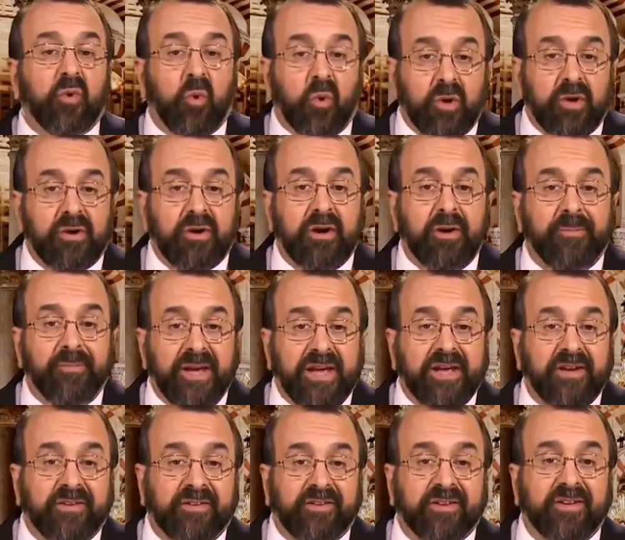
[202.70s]
to order a
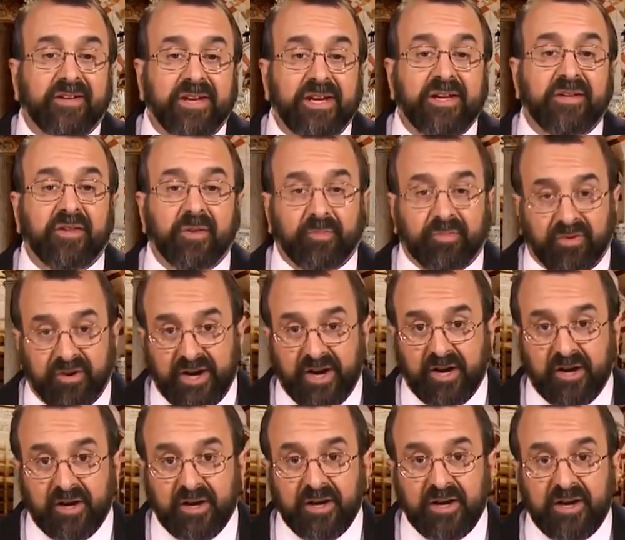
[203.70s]
man to lead the
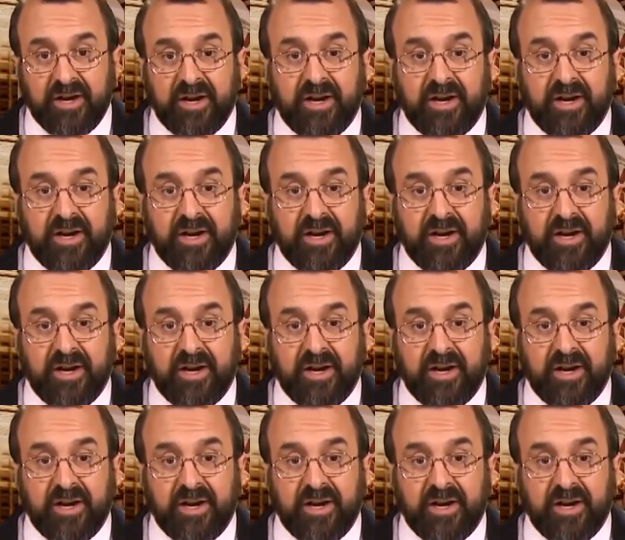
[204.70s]
prayer